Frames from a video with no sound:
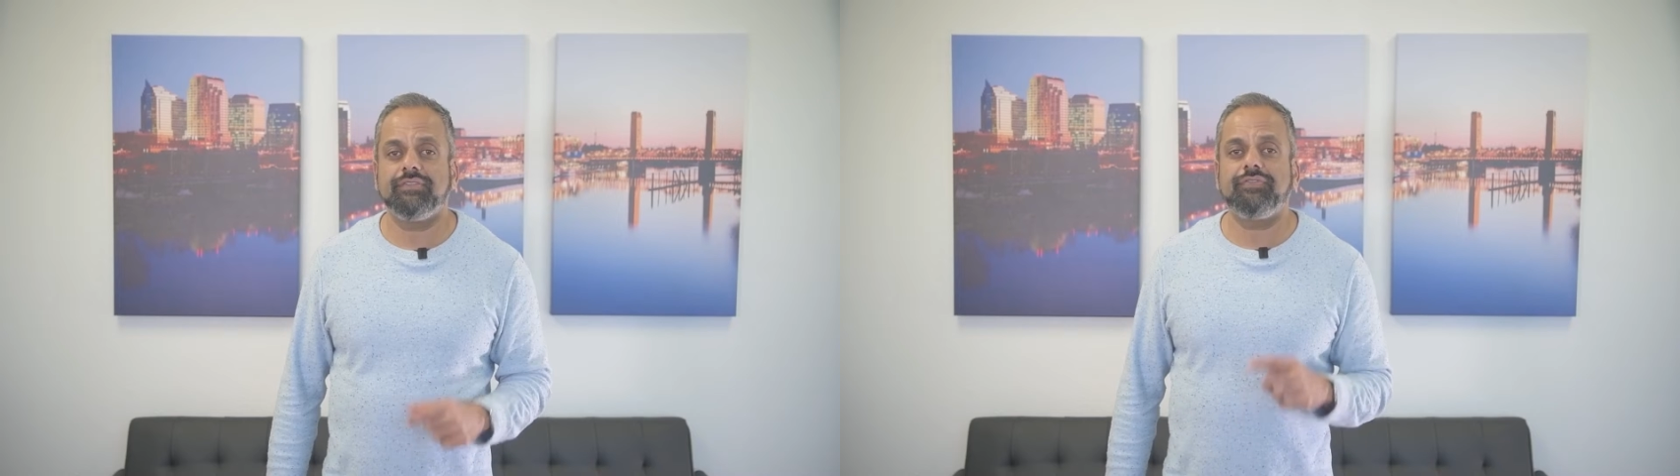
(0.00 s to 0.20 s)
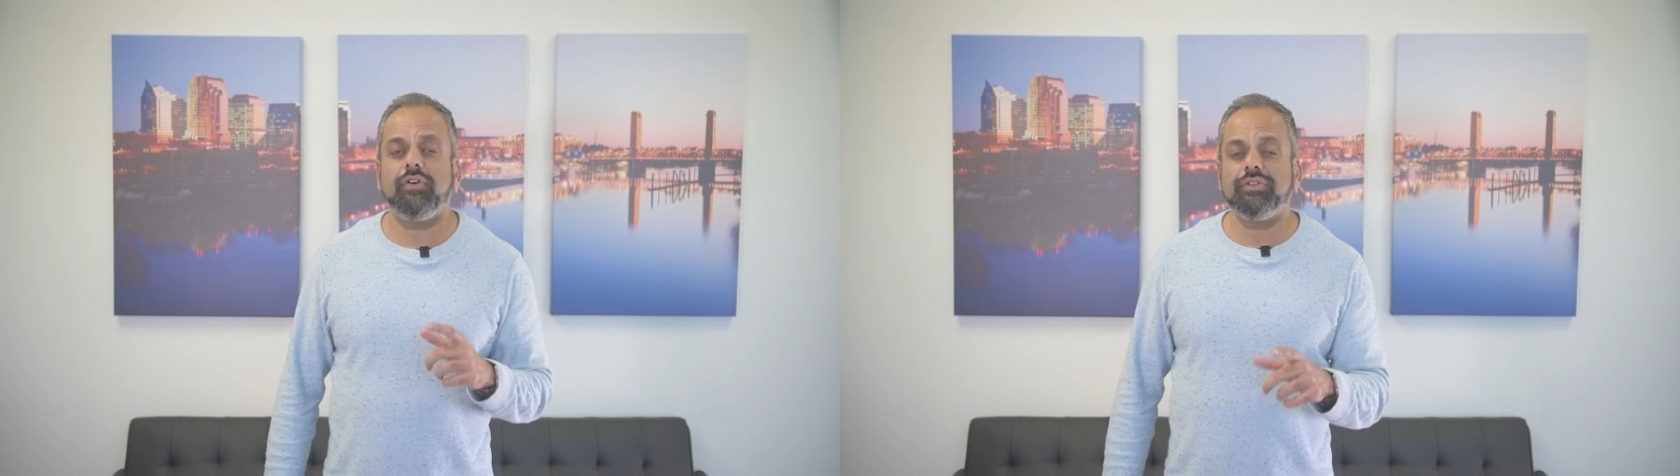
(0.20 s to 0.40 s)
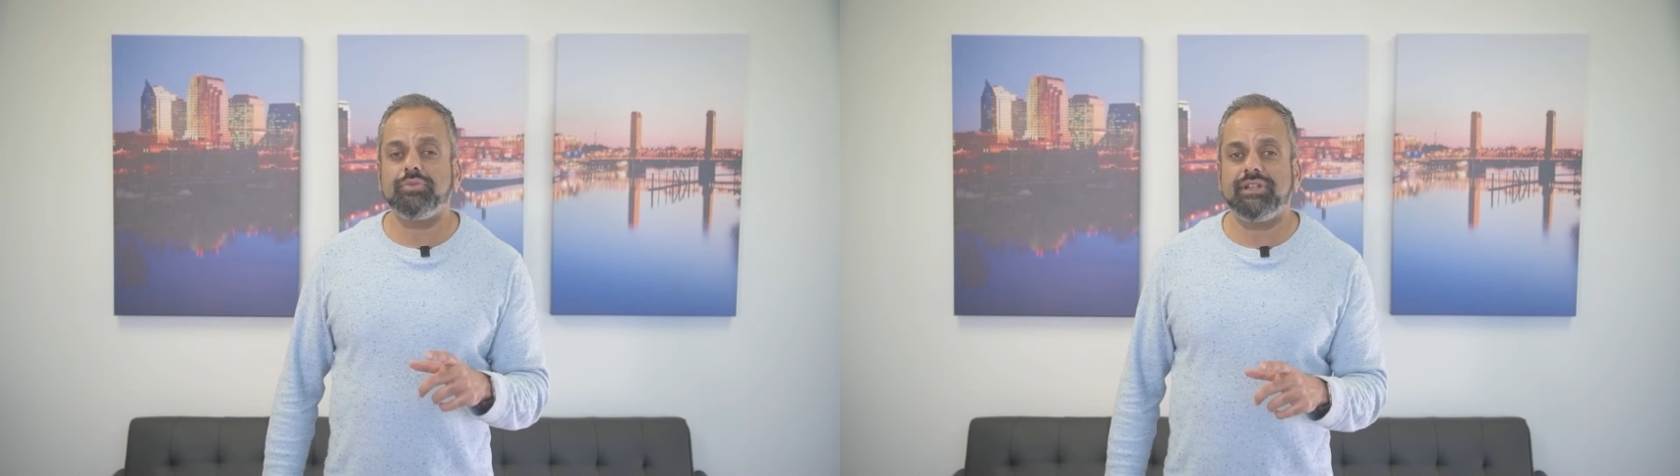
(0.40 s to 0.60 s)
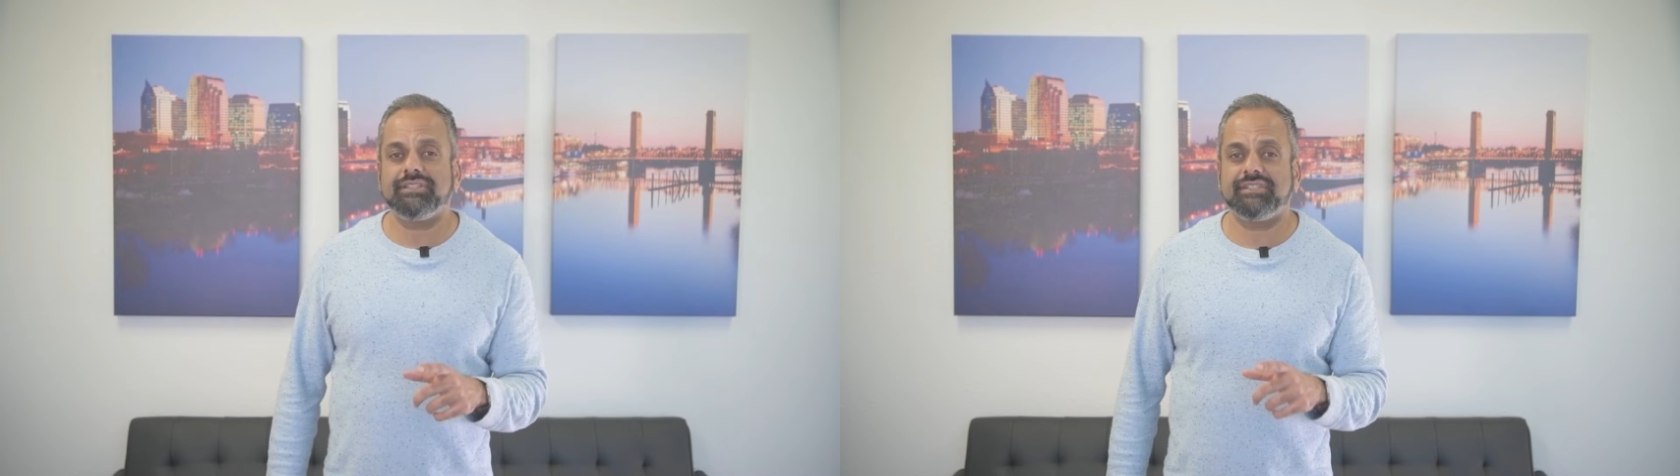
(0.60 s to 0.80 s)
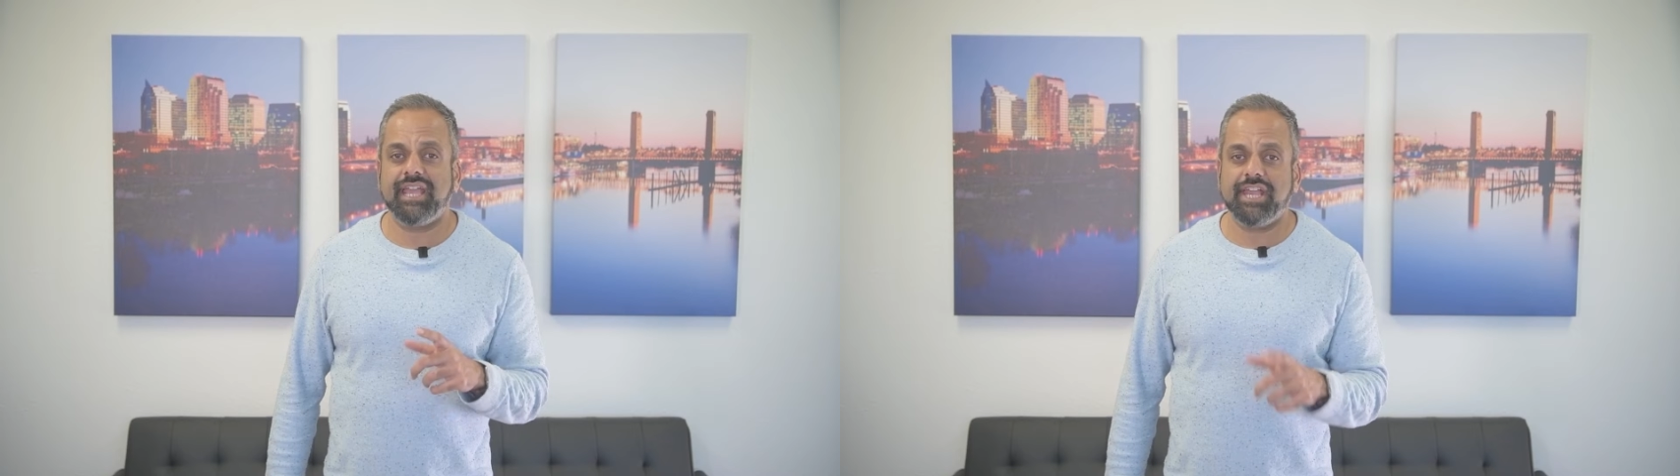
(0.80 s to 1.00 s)
The fourth
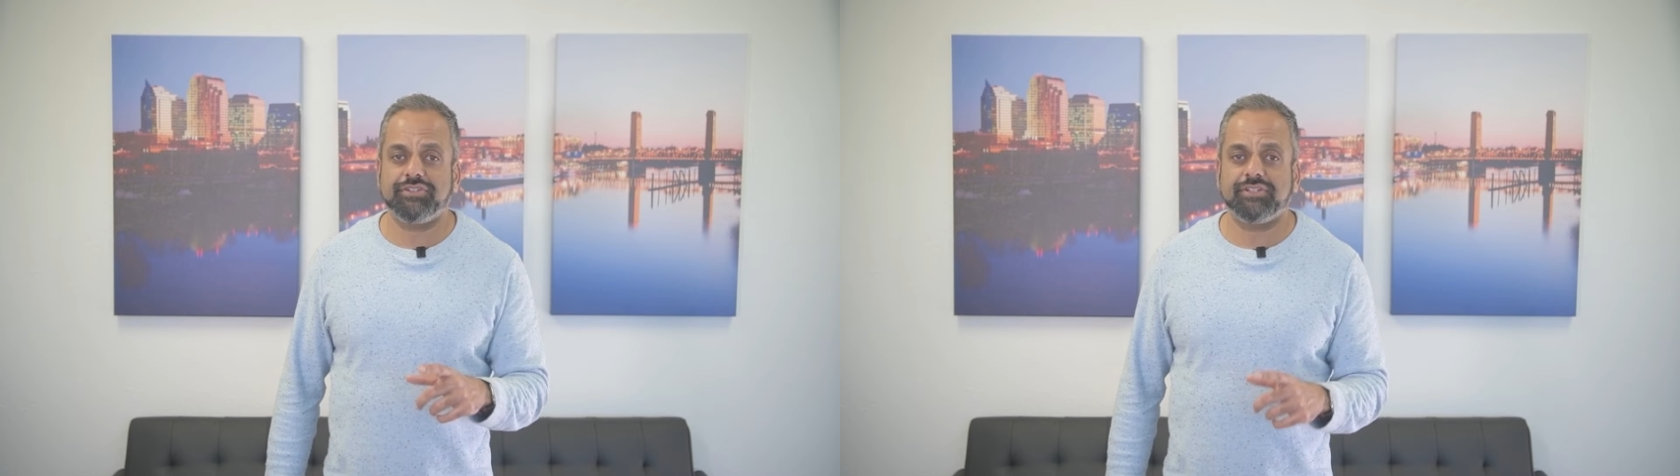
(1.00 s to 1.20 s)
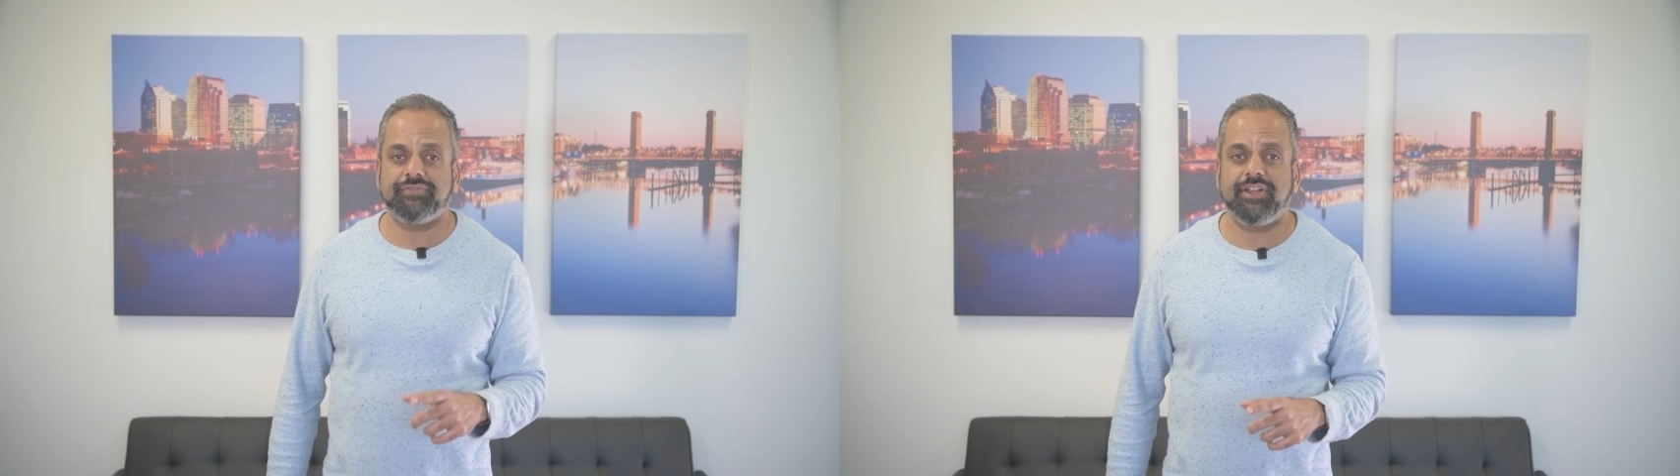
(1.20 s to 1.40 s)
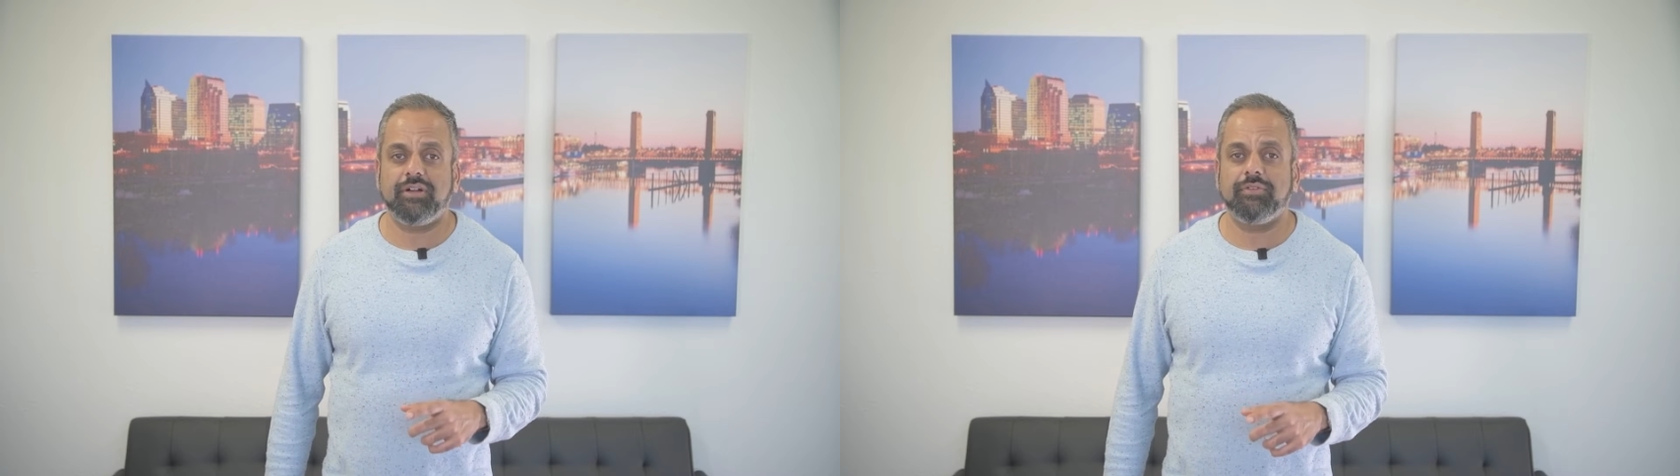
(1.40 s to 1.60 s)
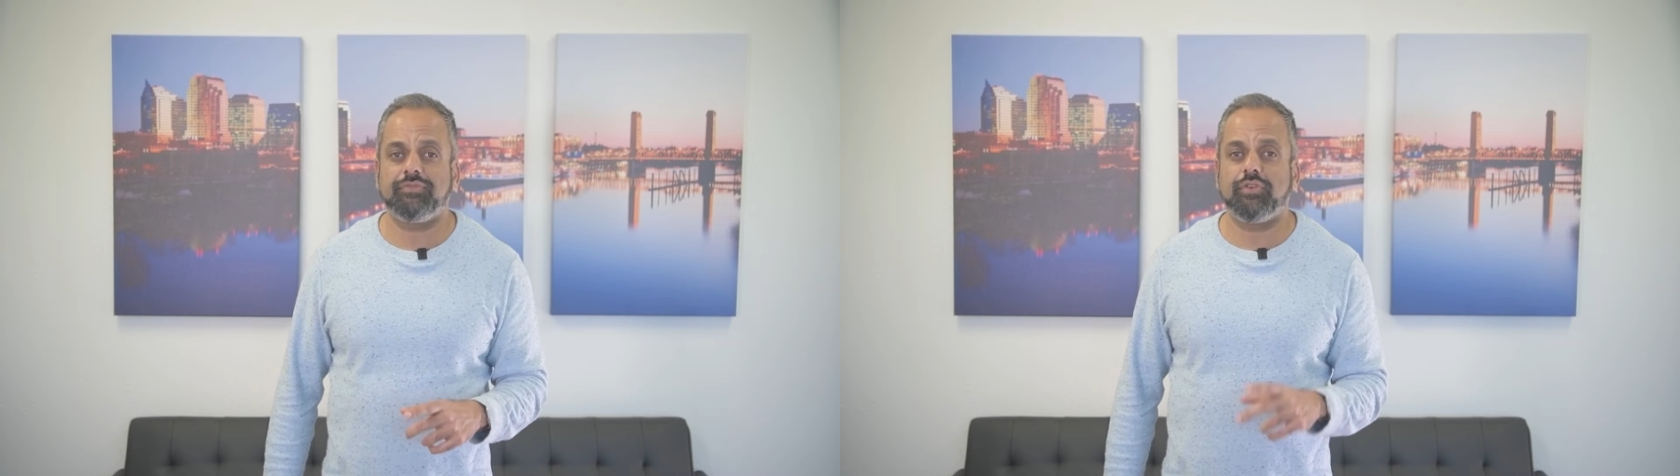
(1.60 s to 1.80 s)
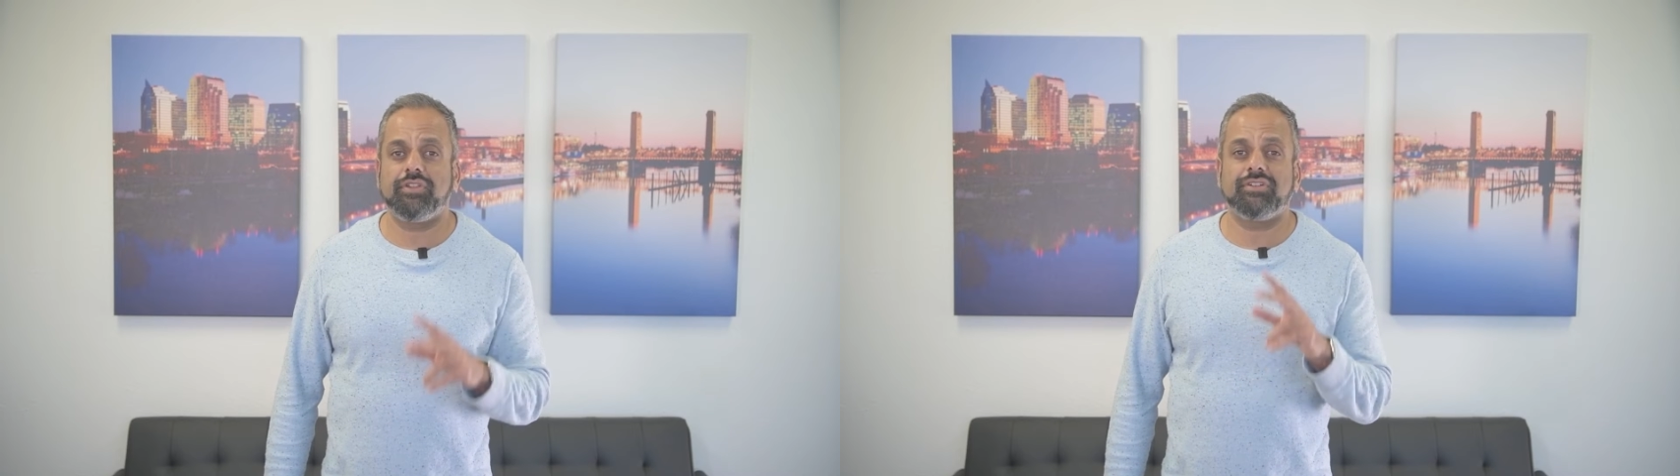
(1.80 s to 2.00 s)
reason agents fail
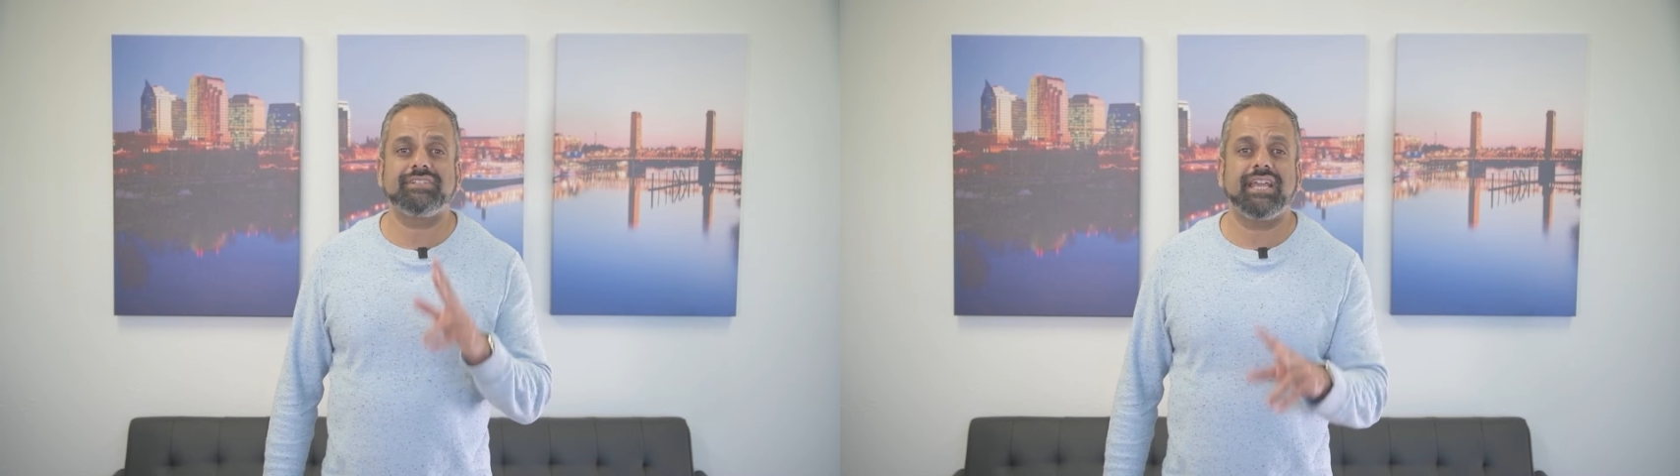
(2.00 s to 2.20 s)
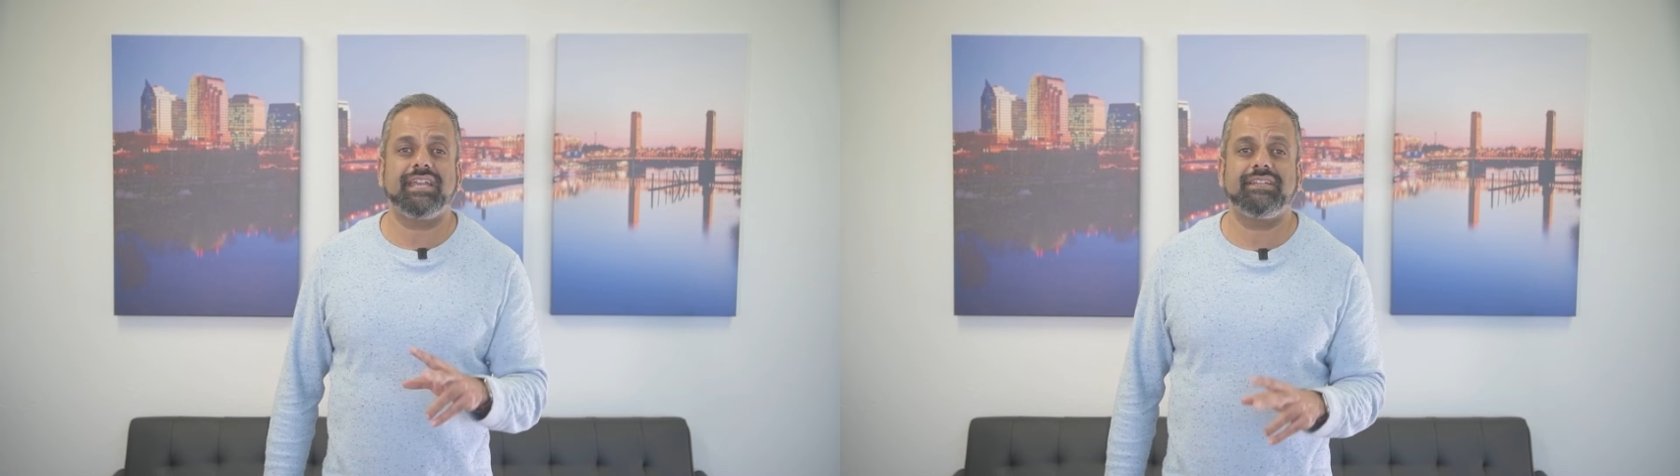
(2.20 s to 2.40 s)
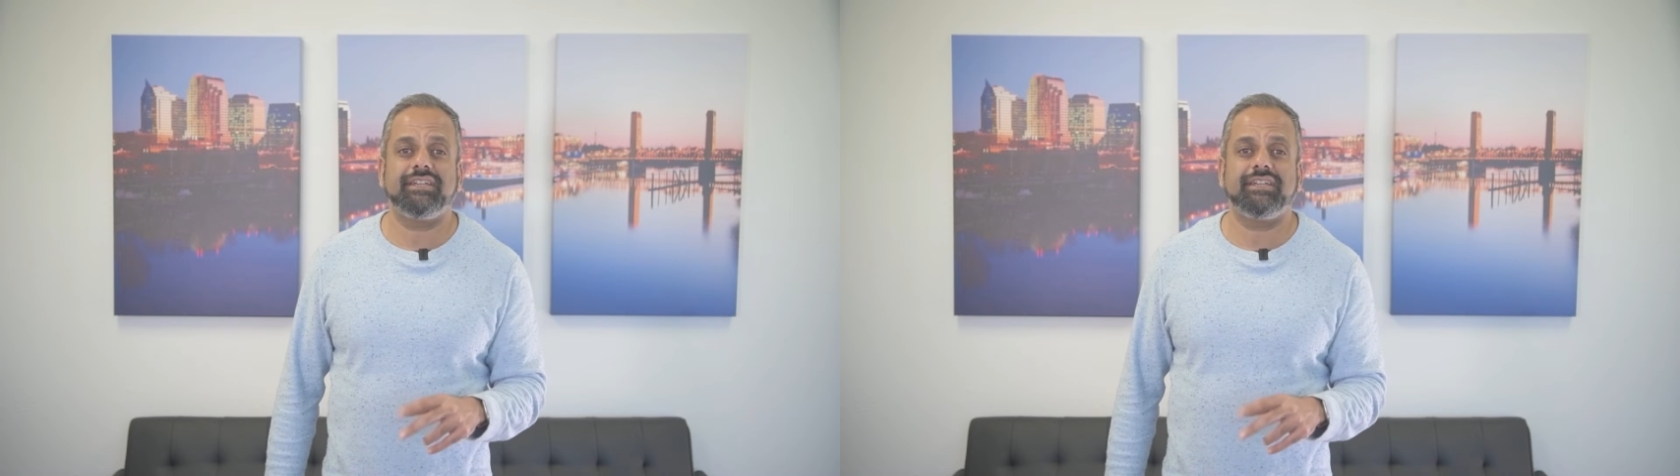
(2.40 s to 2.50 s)
before their second